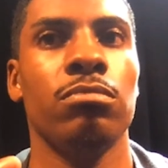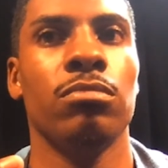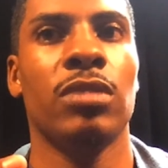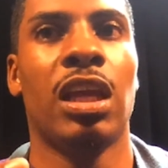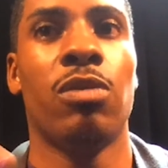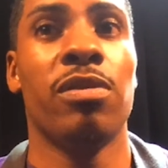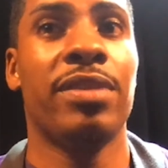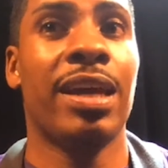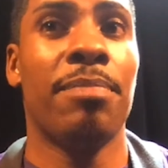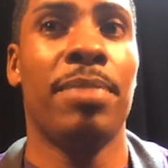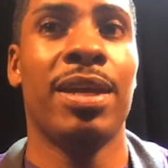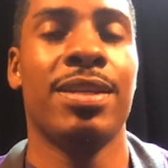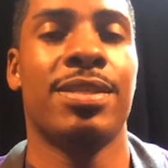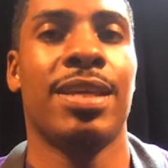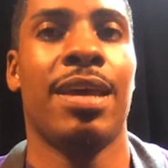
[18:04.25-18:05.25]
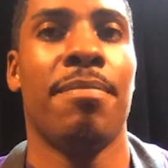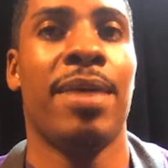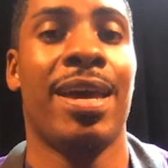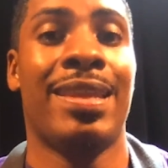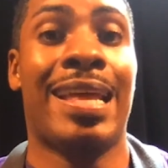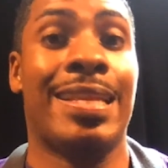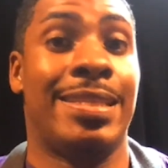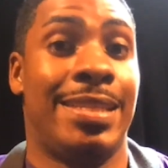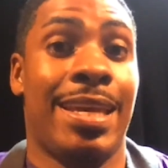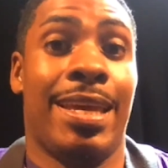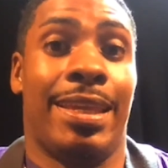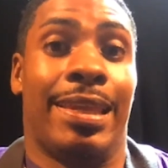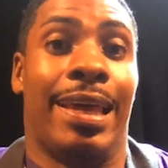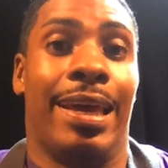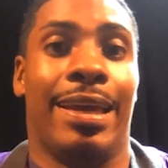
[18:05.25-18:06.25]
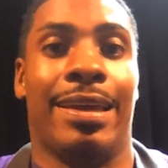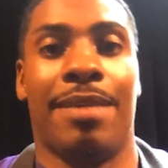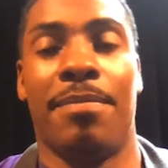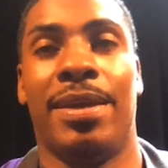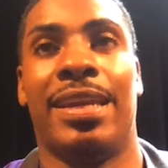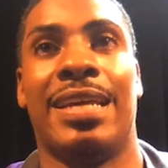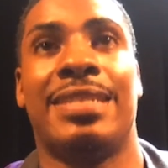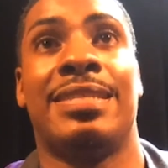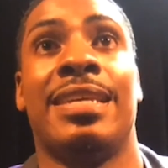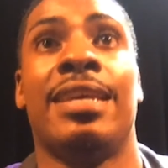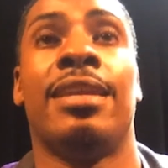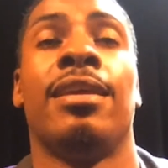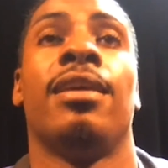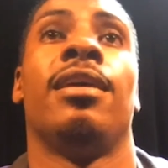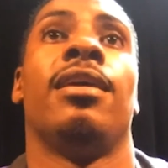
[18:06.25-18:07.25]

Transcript: with that being said, man, that's it. That's it.